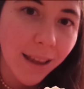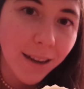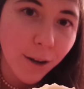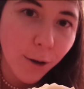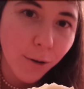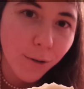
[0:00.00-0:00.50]

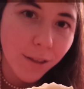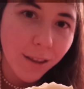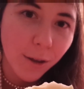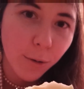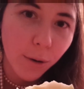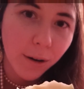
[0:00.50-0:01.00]
And know that
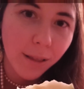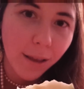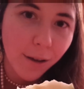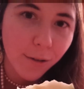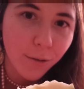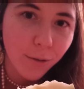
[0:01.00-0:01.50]
you are
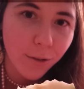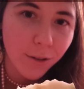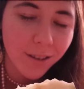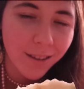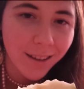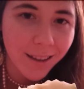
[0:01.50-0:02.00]
loved
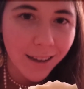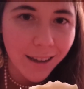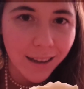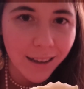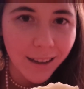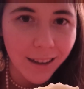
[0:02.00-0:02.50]

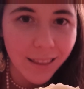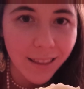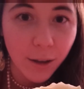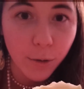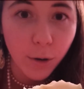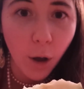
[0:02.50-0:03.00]
and
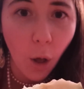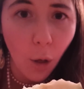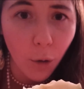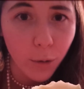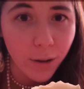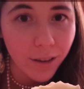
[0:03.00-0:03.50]
that you are
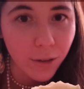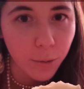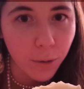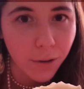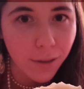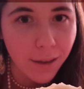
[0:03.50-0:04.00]
always
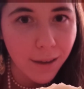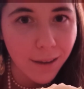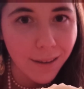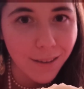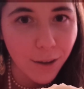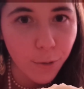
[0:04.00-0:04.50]
worthy
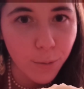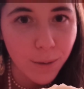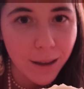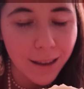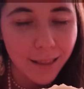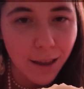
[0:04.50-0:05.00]
of
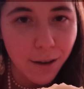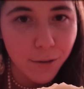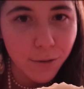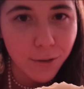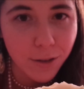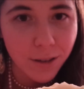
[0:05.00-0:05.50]
being
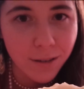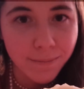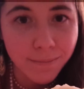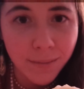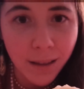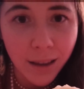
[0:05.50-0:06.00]
loved
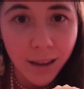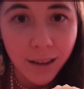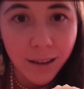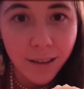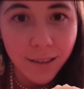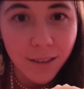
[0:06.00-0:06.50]

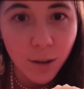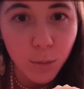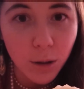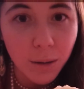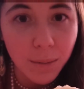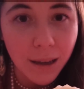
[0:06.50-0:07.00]

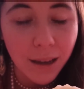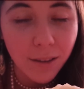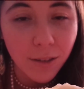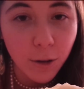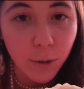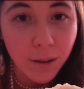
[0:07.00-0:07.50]
simply
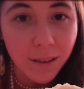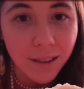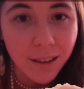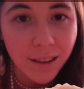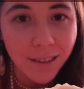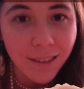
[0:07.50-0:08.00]
because you
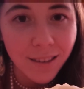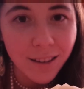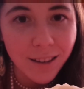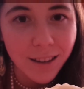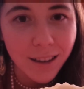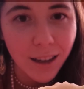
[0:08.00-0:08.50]
exist
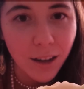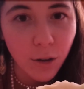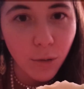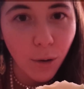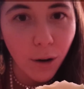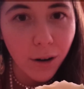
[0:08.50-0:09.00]
and
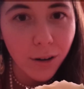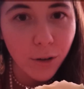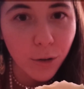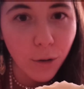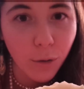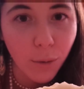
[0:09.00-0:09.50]
you are
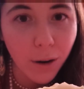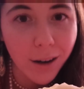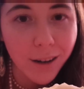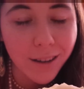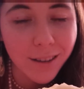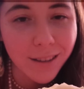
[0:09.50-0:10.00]
who you are
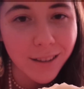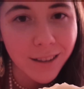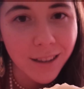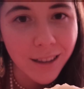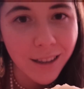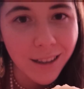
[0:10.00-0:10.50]

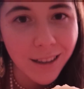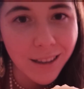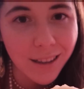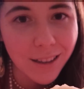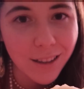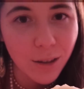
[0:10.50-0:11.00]

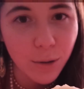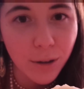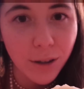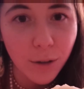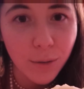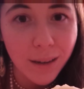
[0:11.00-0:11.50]
and you
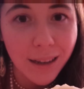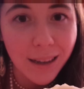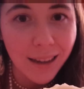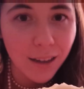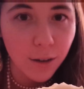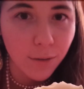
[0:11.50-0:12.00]
are a
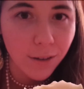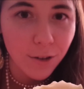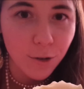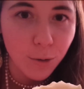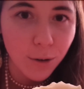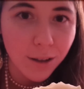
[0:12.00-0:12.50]
unique
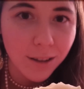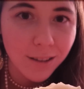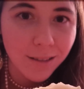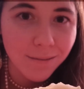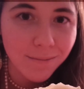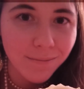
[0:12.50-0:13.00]
individual
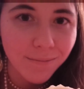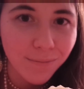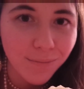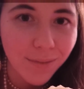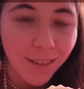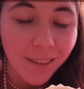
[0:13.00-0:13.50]

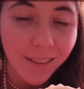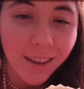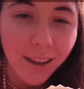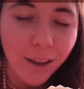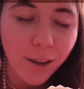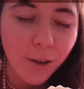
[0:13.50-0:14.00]
in
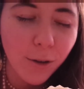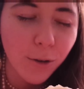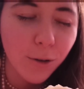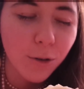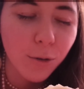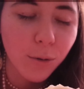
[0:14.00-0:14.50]
this
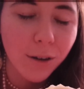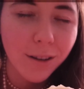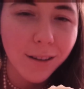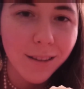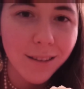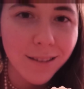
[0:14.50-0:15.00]
huge world.